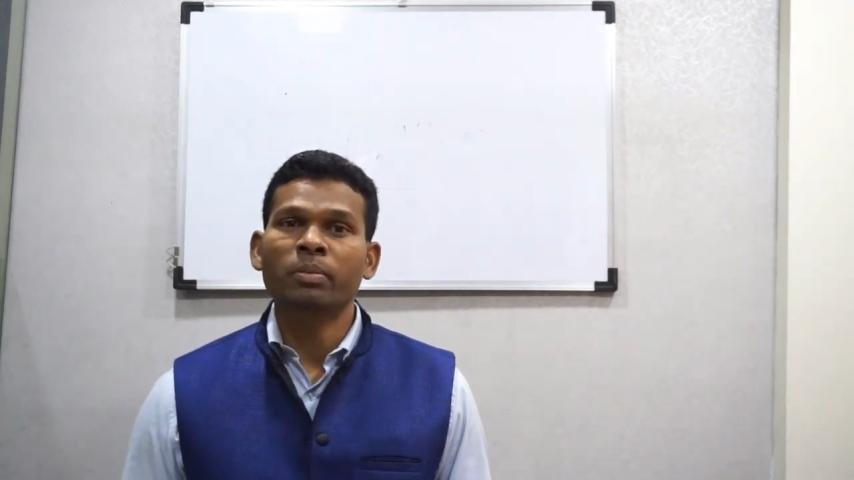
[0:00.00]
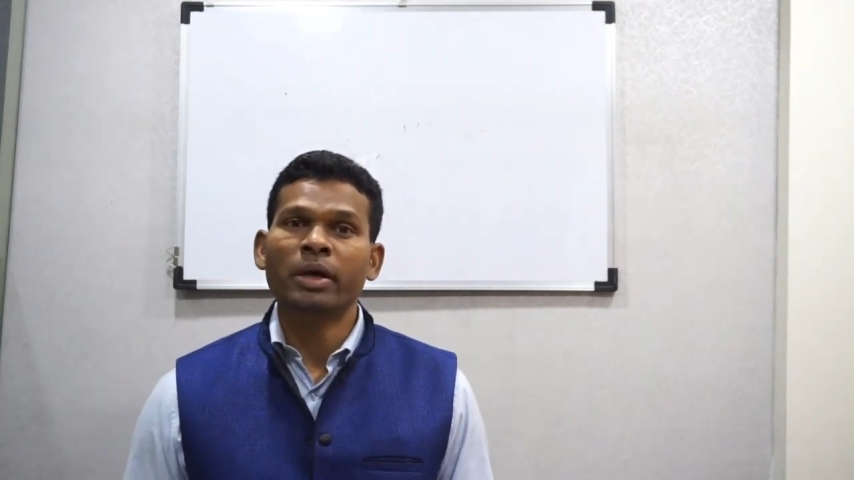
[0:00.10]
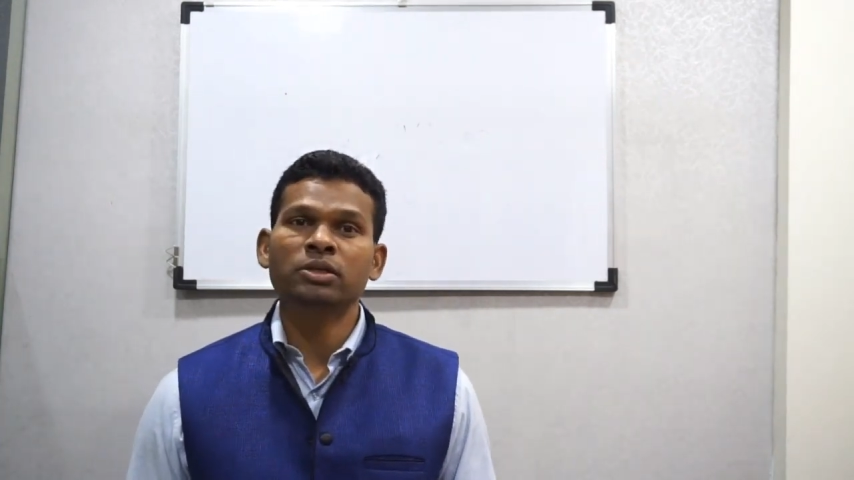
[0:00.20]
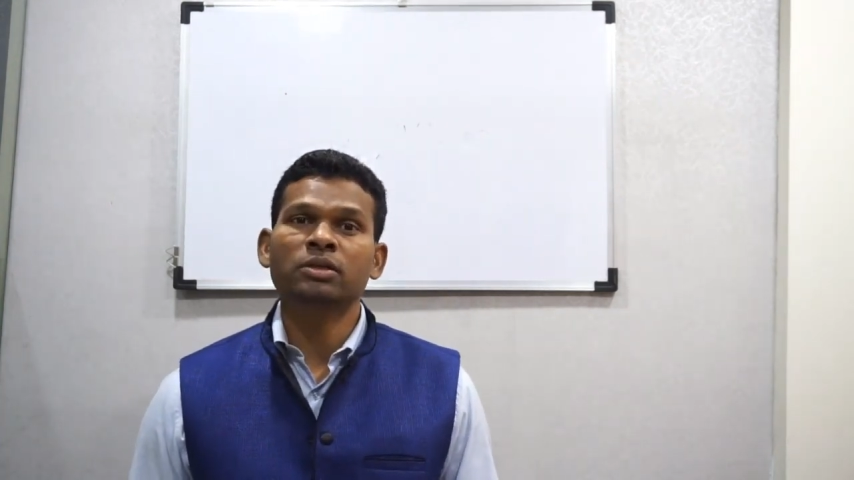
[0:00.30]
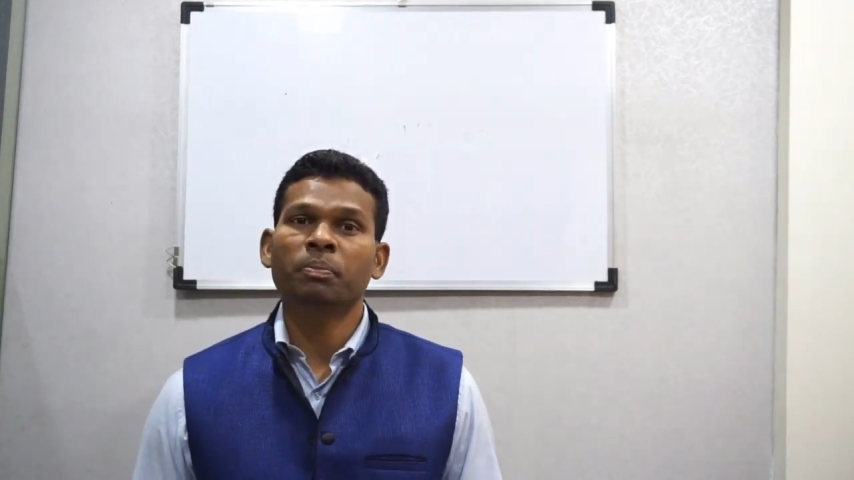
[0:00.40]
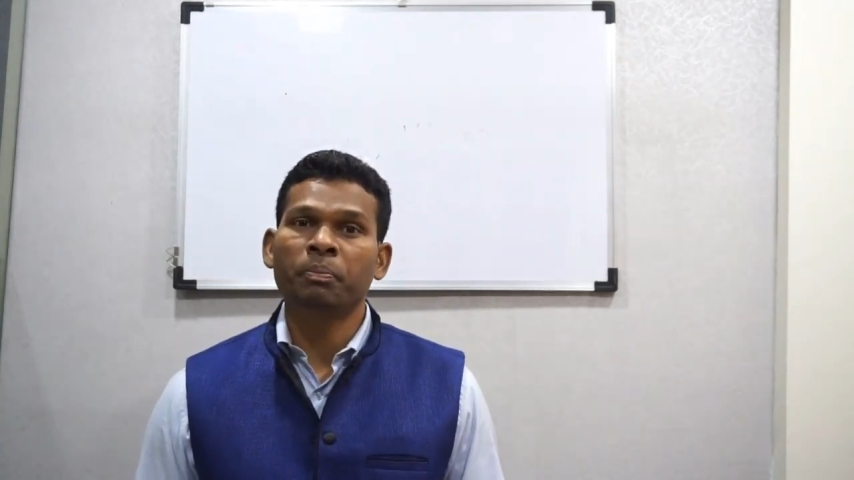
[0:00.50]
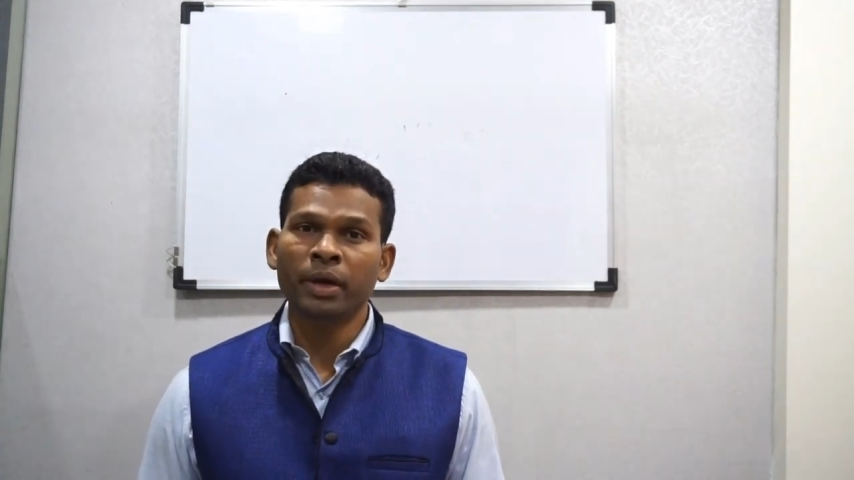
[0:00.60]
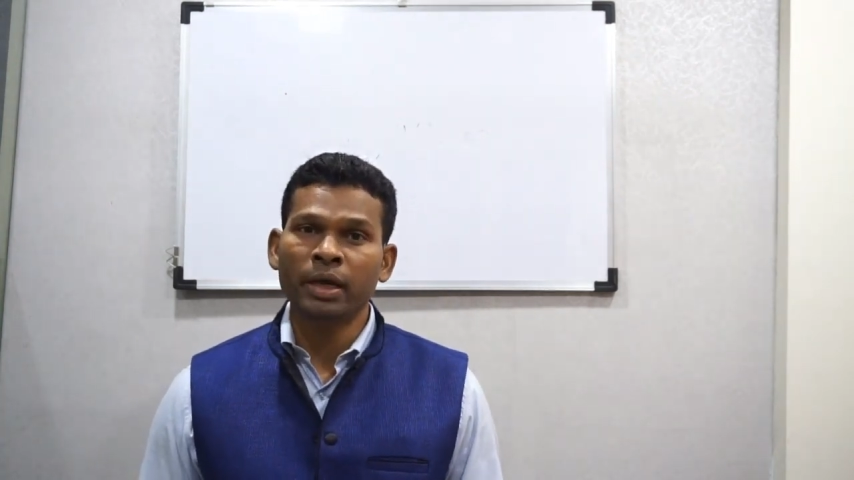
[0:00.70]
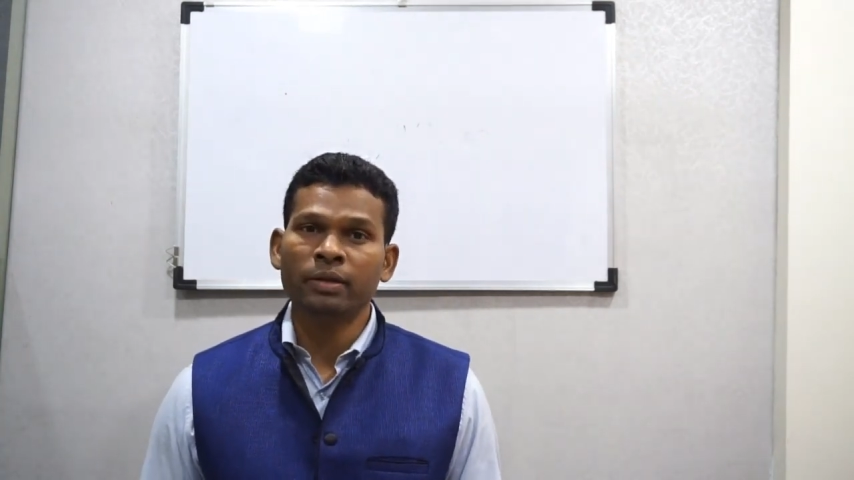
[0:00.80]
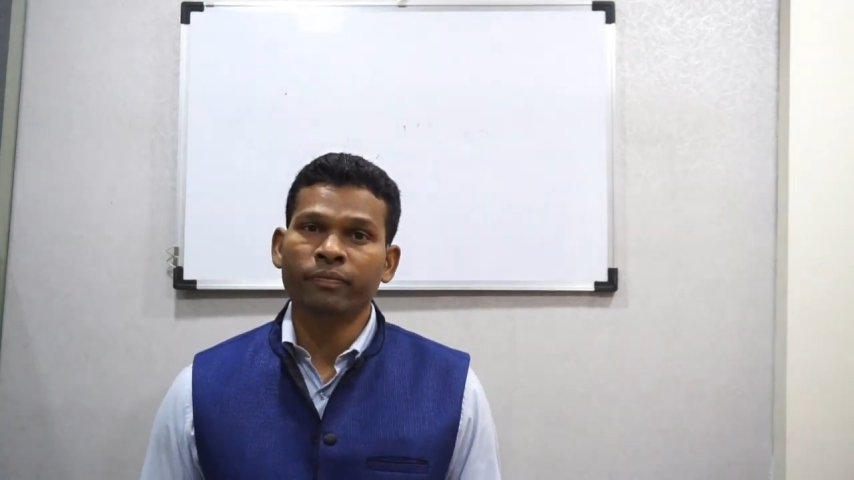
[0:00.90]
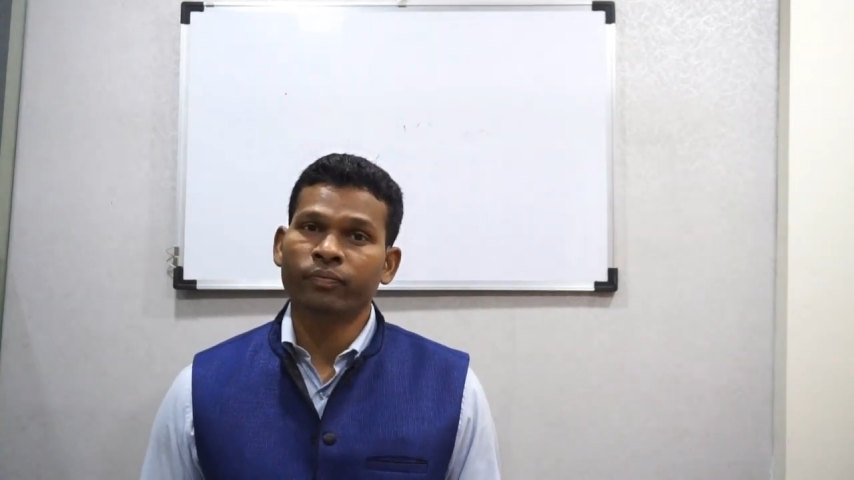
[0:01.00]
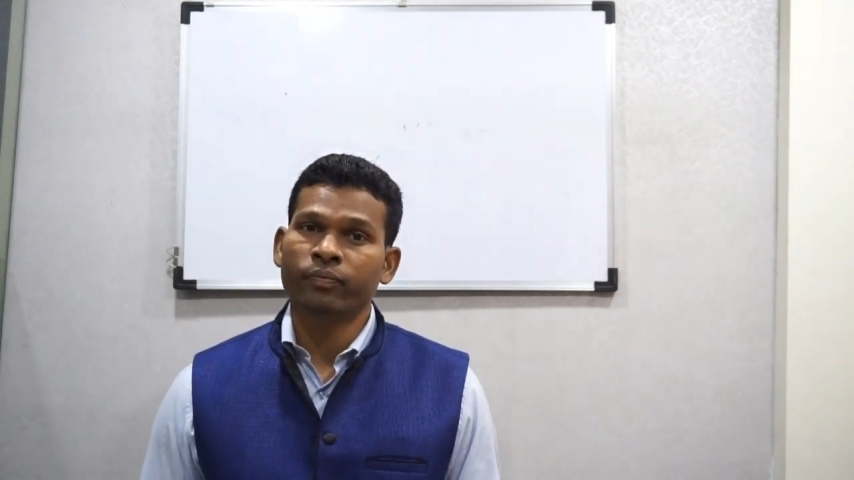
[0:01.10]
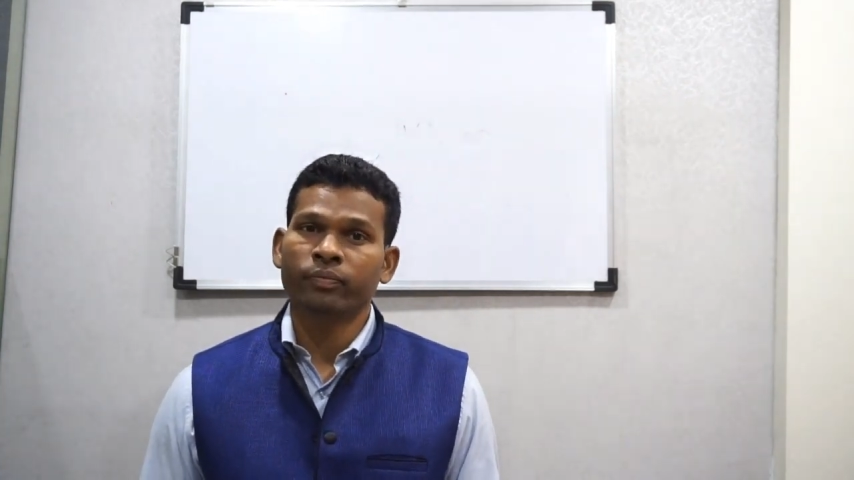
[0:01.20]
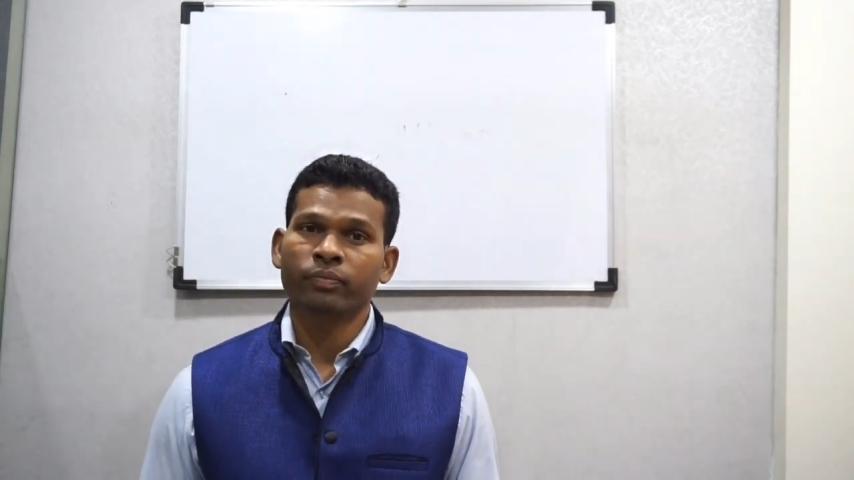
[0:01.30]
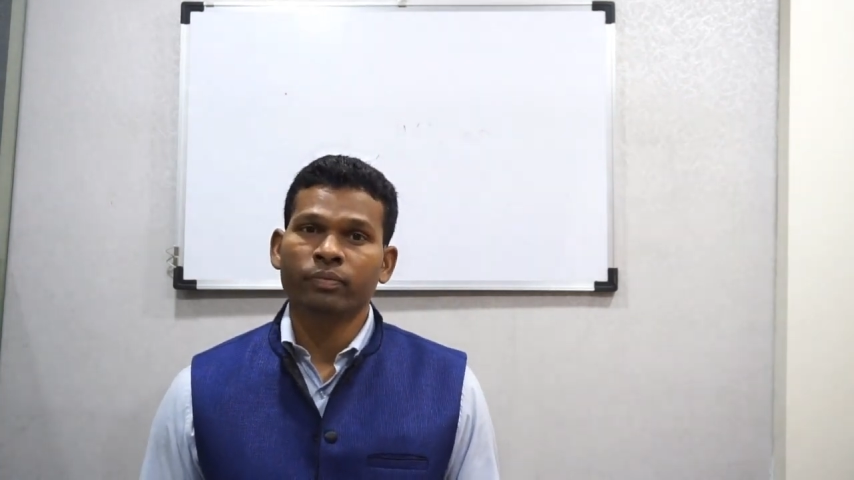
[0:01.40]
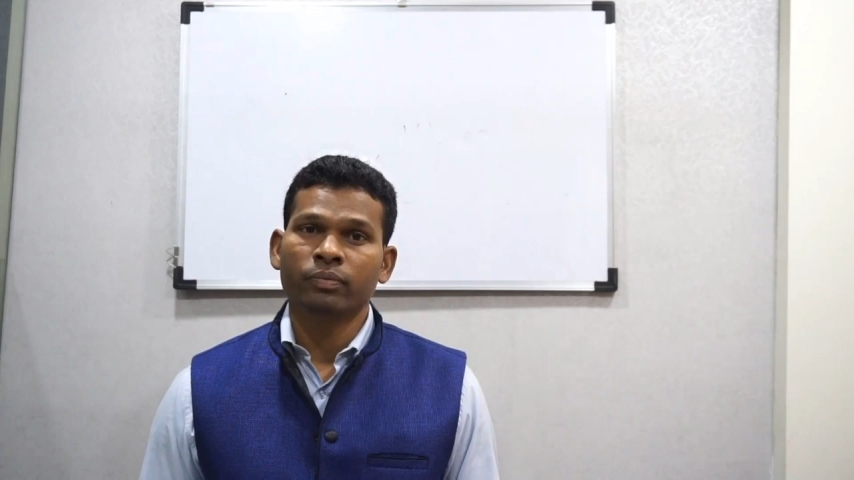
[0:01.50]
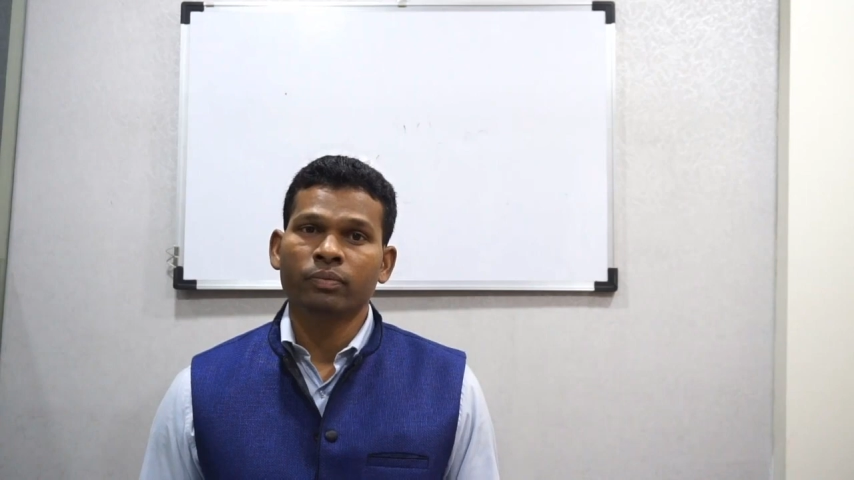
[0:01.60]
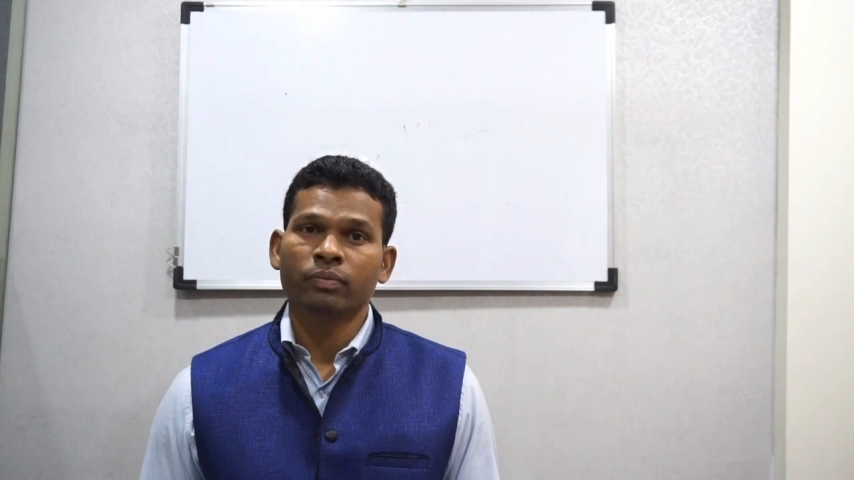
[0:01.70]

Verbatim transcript: can you imagine the pain